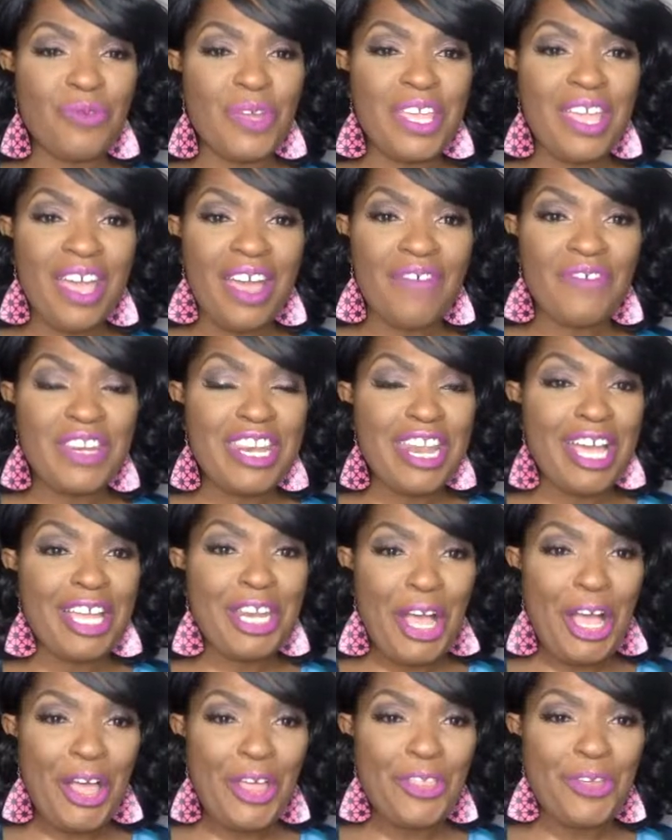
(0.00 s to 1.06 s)
We have
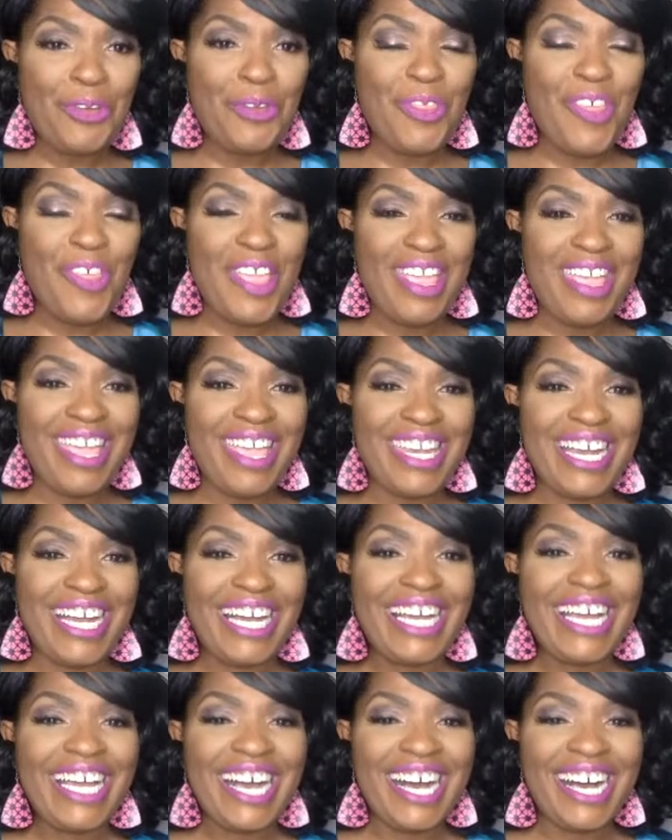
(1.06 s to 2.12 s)
none other than
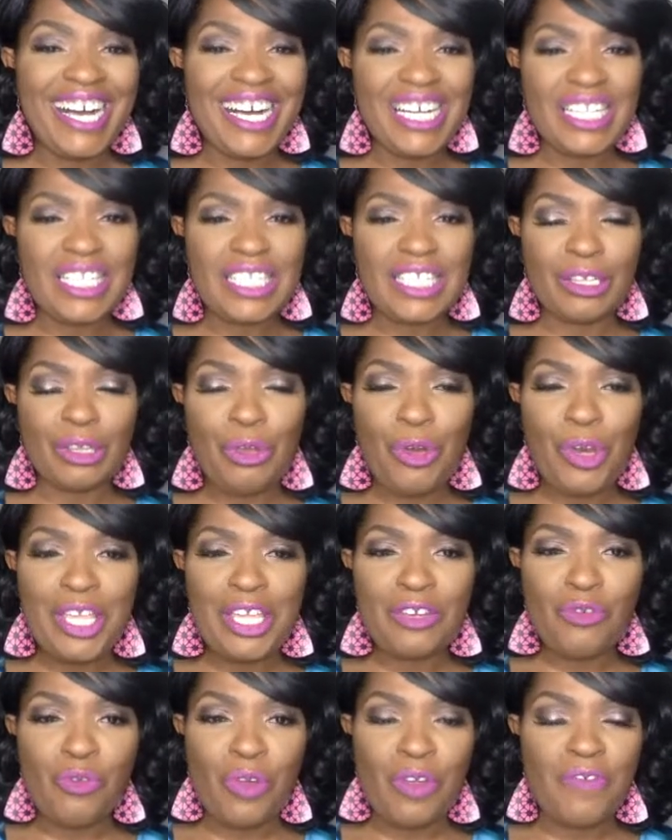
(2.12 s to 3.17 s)

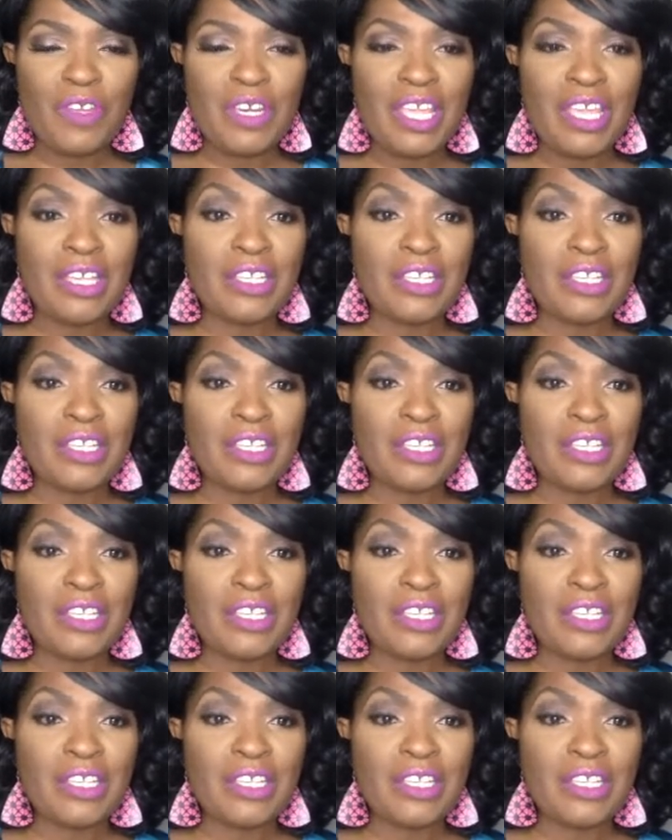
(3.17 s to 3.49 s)
DeLorean Griffin.